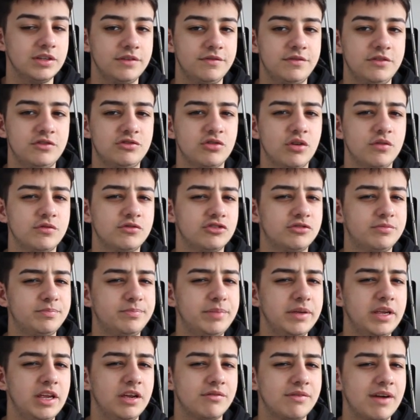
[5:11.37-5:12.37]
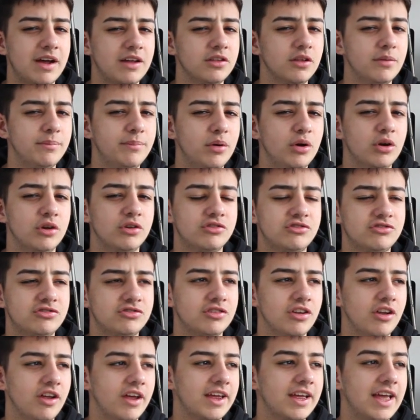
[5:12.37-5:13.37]
if he sort of just beat around the
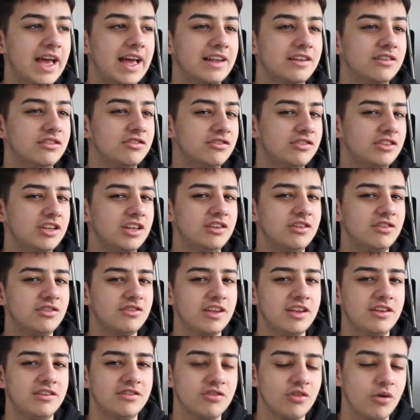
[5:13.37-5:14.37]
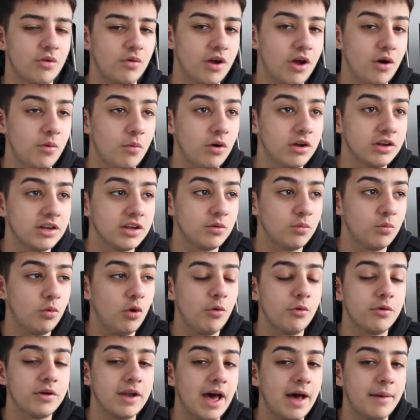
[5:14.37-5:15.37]
bush, like, and didn't say sorry, I wonder
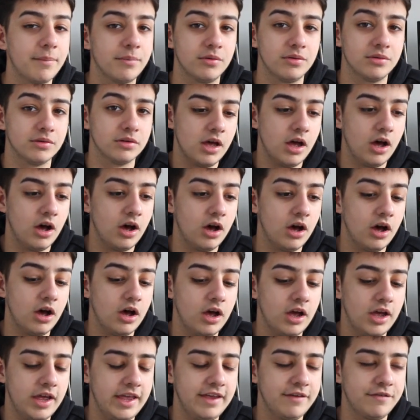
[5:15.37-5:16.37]
what would happen uh,